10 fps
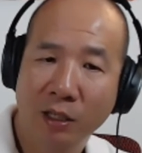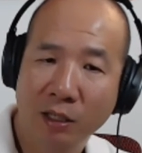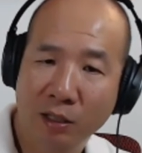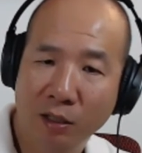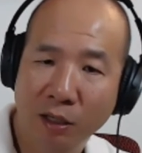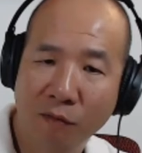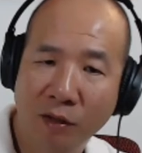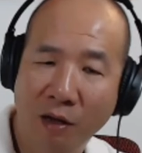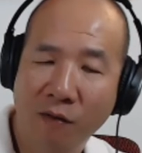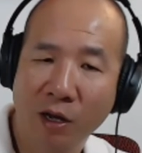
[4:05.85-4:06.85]
and deliver
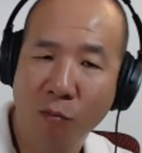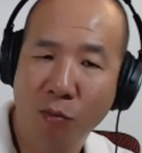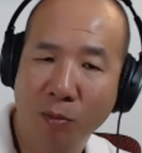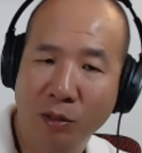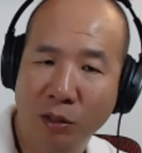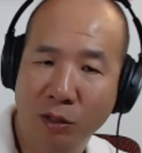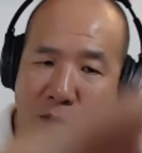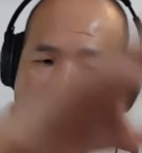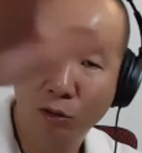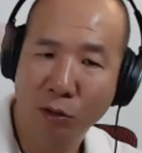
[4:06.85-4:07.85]
that value proposition